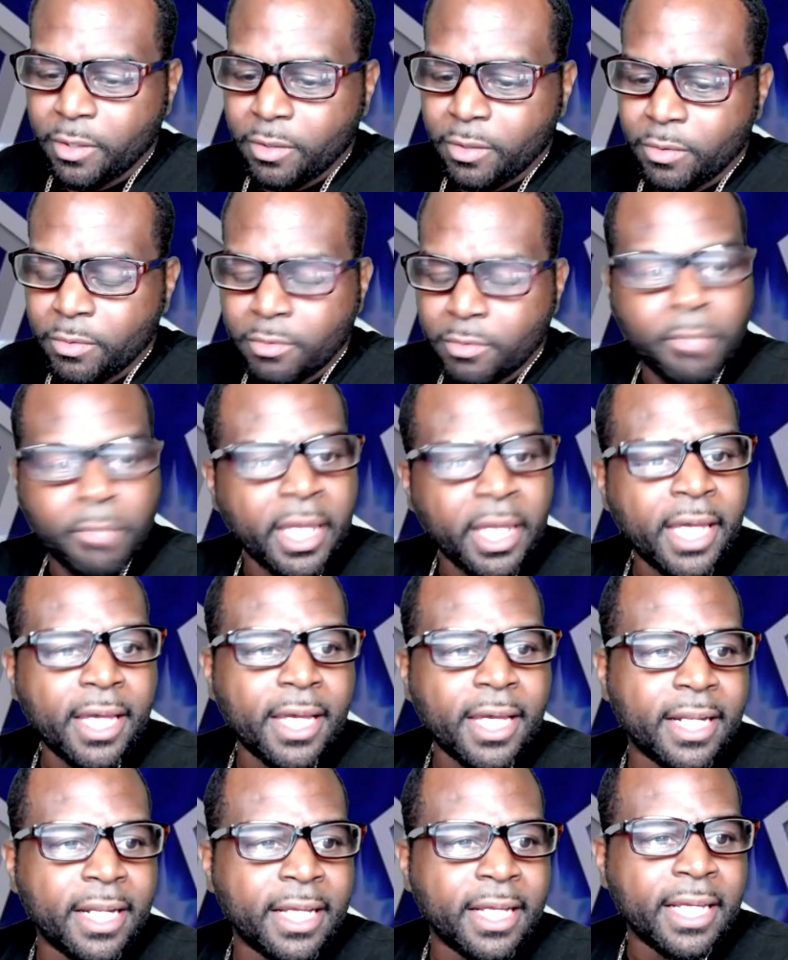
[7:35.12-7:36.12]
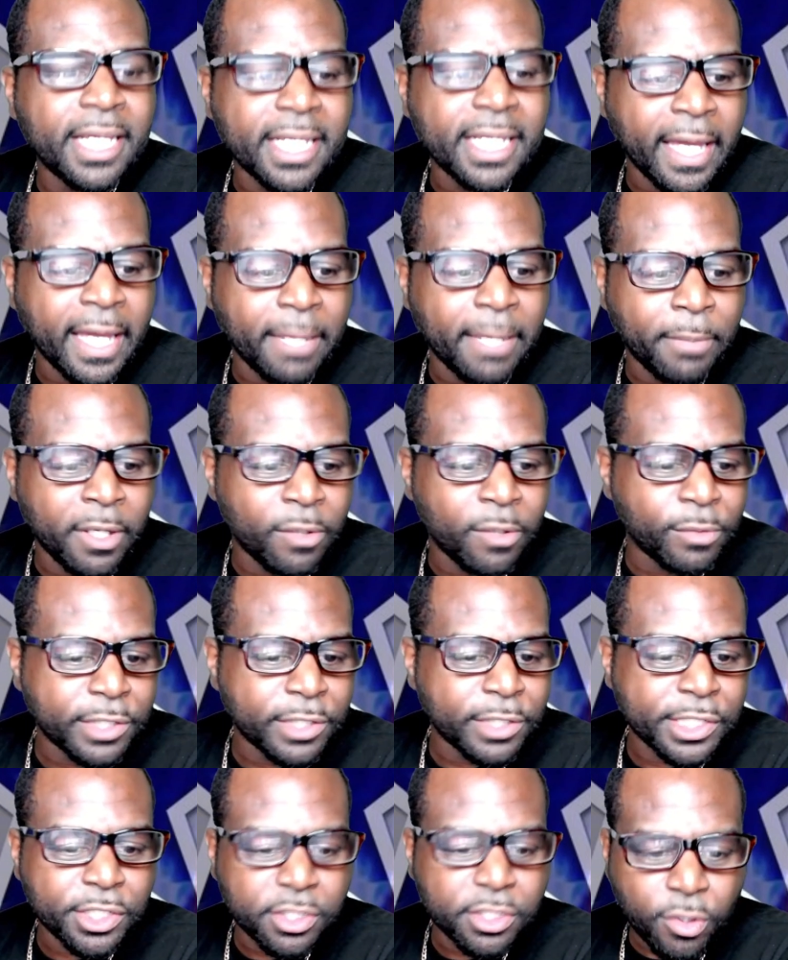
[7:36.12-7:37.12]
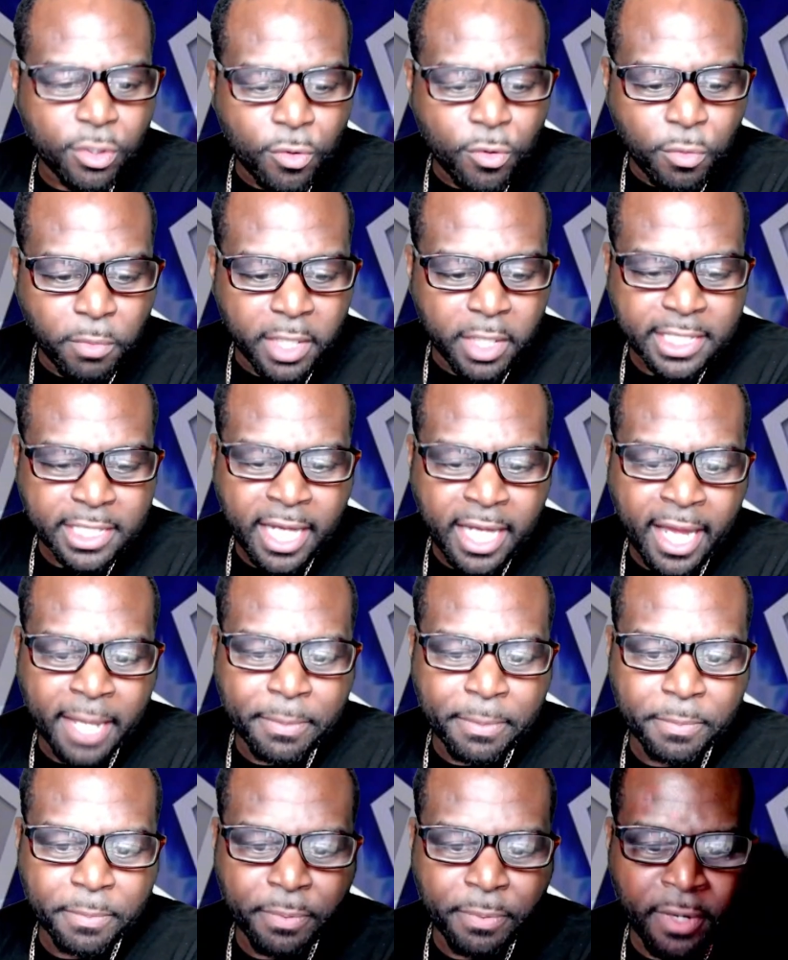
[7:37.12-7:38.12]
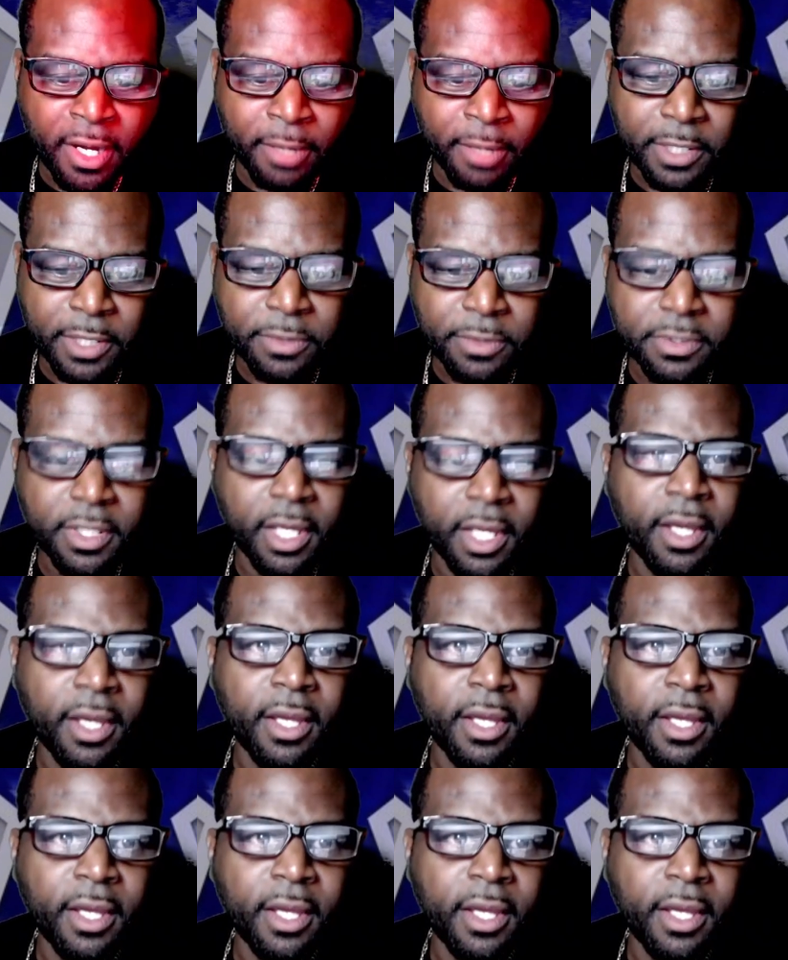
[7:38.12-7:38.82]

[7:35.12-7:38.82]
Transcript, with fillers: Man, he came in with so much hype and promise. He was,